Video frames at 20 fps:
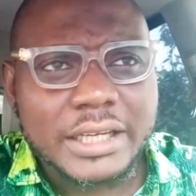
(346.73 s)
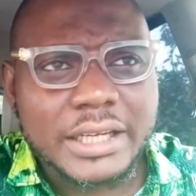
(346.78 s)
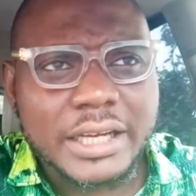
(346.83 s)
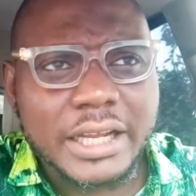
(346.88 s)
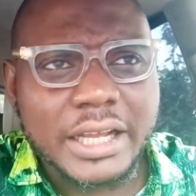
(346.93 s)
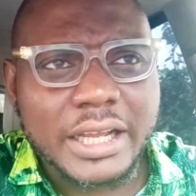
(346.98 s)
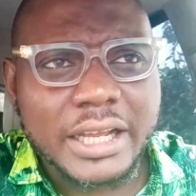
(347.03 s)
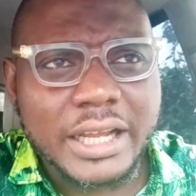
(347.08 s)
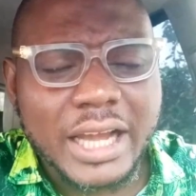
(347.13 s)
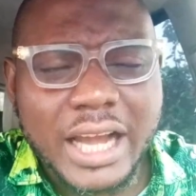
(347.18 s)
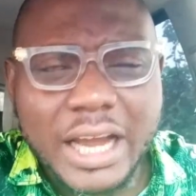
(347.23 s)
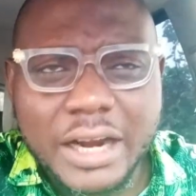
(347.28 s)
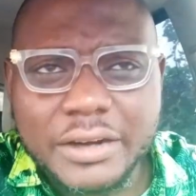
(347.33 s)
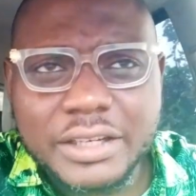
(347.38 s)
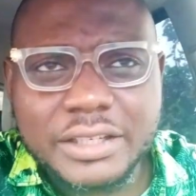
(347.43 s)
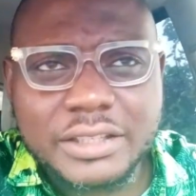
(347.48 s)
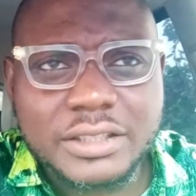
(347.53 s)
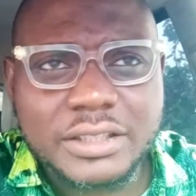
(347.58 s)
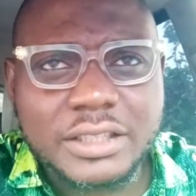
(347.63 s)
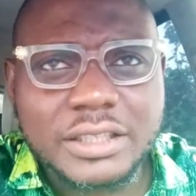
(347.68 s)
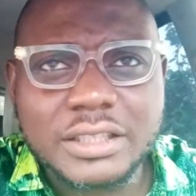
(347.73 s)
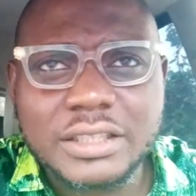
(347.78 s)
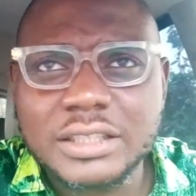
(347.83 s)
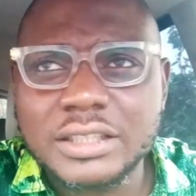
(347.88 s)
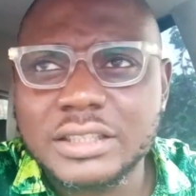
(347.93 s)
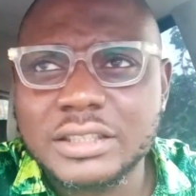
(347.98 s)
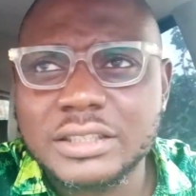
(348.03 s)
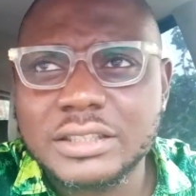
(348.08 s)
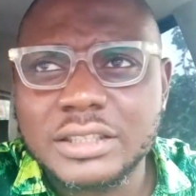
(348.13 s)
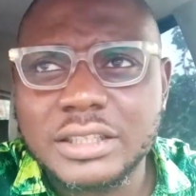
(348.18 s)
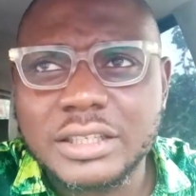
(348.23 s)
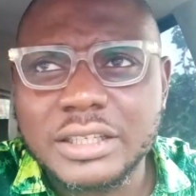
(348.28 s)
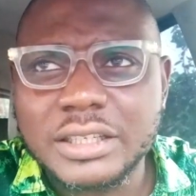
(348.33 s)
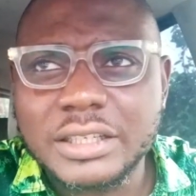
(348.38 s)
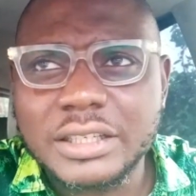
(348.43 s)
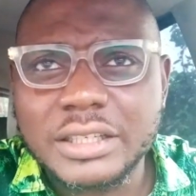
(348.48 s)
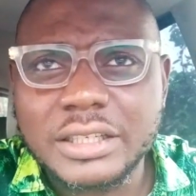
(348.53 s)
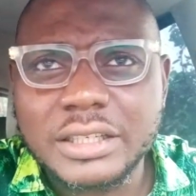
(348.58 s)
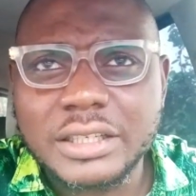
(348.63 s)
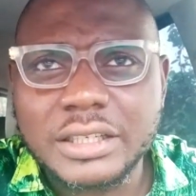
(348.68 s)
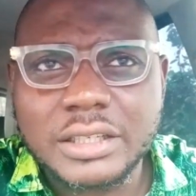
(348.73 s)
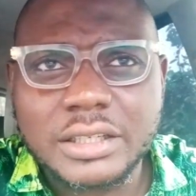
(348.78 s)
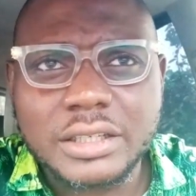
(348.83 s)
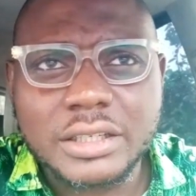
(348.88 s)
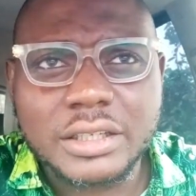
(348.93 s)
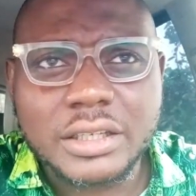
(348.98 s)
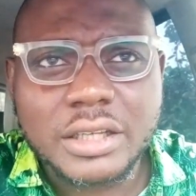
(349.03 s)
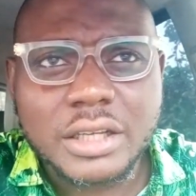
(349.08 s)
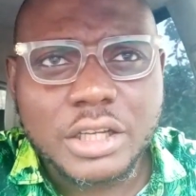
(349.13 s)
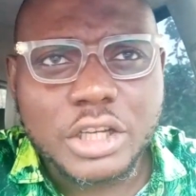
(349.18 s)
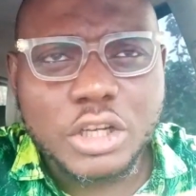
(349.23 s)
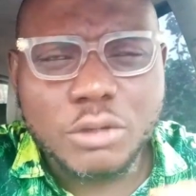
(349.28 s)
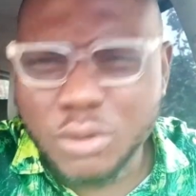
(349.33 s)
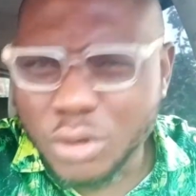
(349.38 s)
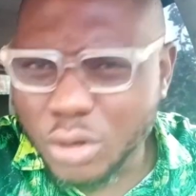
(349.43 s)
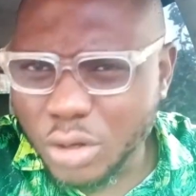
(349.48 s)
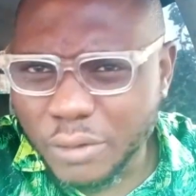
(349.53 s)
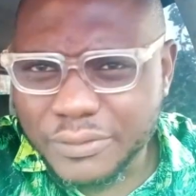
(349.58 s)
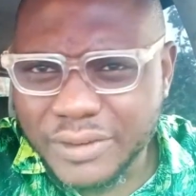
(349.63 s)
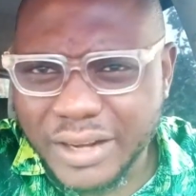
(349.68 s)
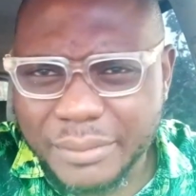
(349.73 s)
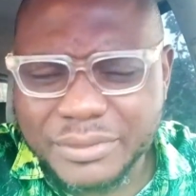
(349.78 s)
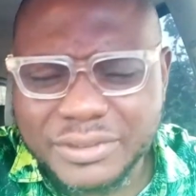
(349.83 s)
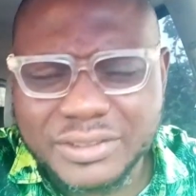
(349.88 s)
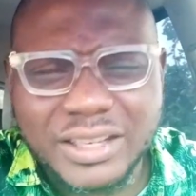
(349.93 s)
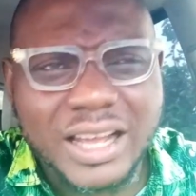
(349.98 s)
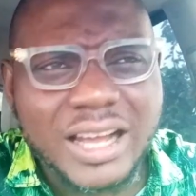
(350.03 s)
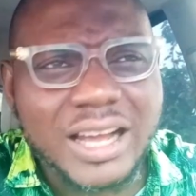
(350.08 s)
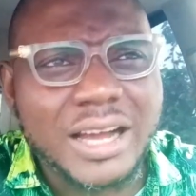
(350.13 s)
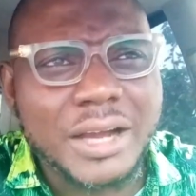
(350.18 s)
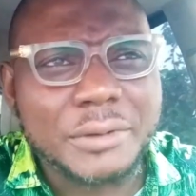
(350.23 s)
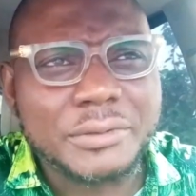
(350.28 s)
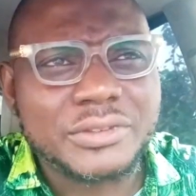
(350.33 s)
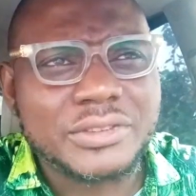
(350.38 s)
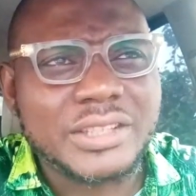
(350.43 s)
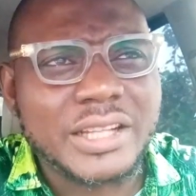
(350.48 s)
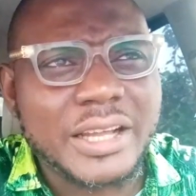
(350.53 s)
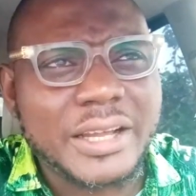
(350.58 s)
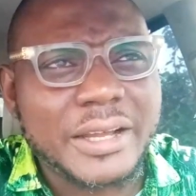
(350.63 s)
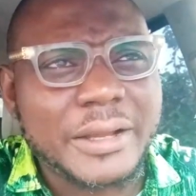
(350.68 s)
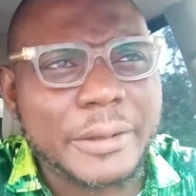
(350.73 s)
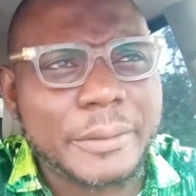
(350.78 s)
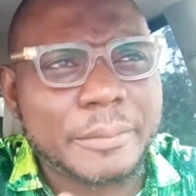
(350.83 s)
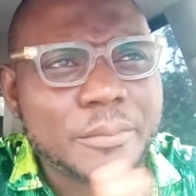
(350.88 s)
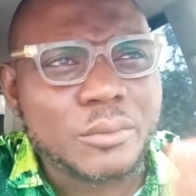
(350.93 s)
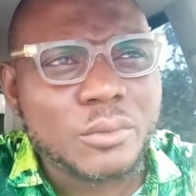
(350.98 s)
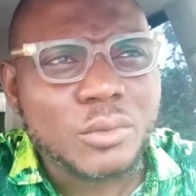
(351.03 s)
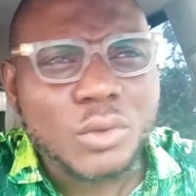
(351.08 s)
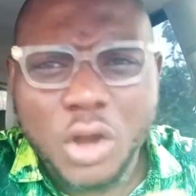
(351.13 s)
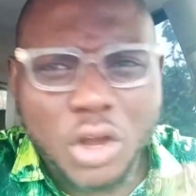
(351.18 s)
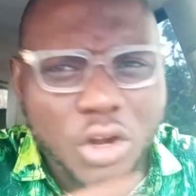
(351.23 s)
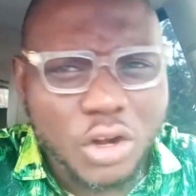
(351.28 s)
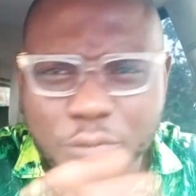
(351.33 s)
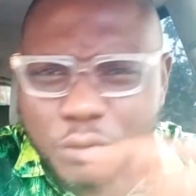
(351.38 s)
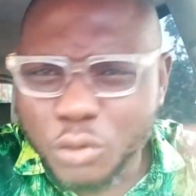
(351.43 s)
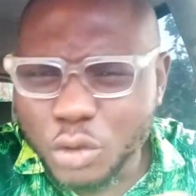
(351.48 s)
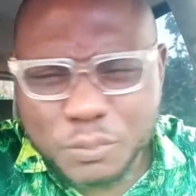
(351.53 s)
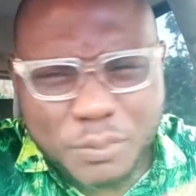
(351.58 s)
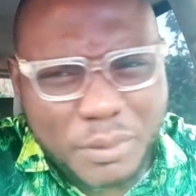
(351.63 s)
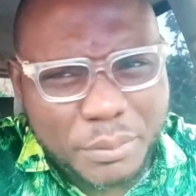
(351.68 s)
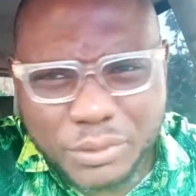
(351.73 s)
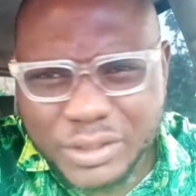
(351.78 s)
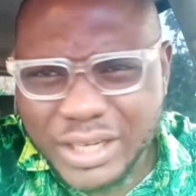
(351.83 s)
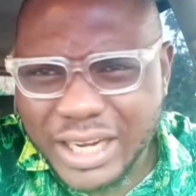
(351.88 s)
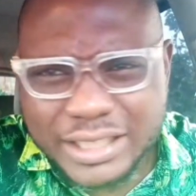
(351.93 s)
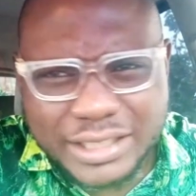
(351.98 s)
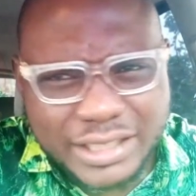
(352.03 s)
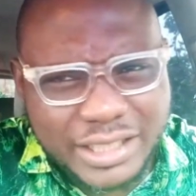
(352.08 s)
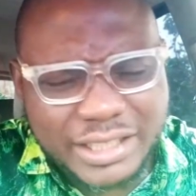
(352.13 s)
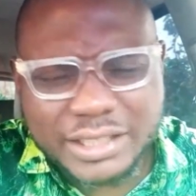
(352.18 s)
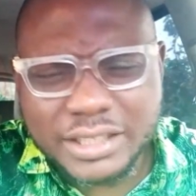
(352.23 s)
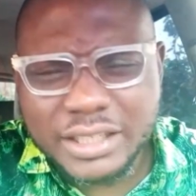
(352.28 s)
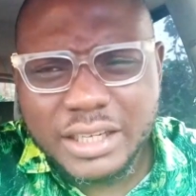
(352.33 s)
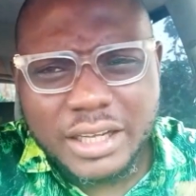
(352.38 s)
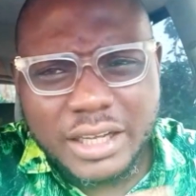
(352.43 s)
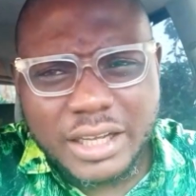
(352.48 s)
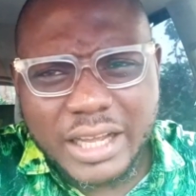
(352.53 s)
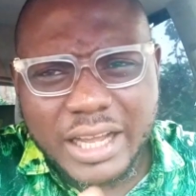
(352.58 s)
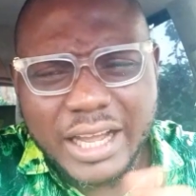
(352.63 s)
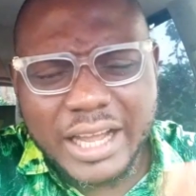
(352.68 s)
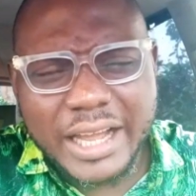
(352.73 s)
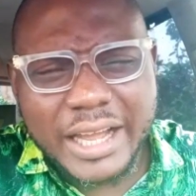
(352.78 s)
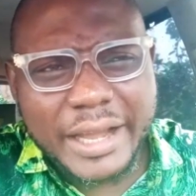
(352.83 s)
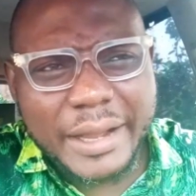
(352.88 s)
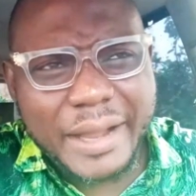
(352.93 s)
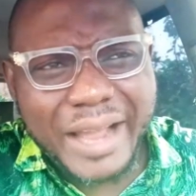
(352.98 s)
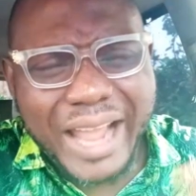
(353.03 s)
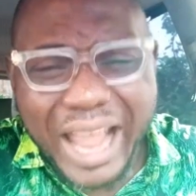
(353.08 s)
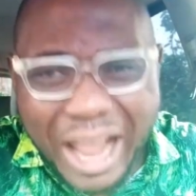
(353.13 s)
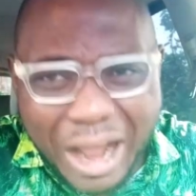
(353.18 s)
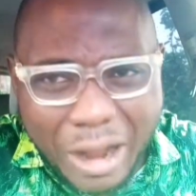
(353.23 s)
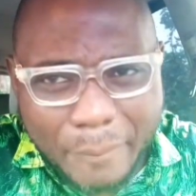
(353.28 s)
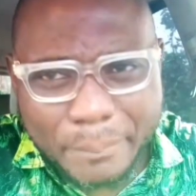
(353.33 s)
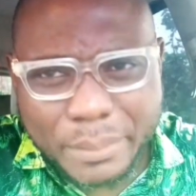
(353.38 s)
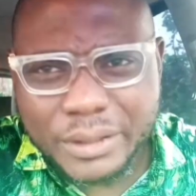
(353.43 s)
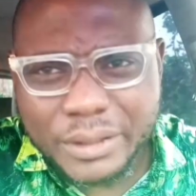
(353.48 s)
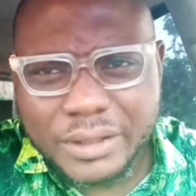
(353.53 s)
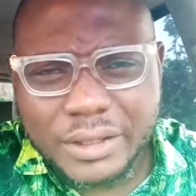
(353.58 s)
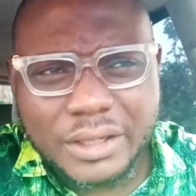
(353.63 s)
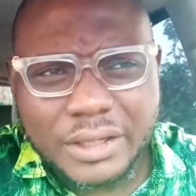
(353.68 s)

The Harrison, the Igbo of themselves, the all of those people that did uh, help.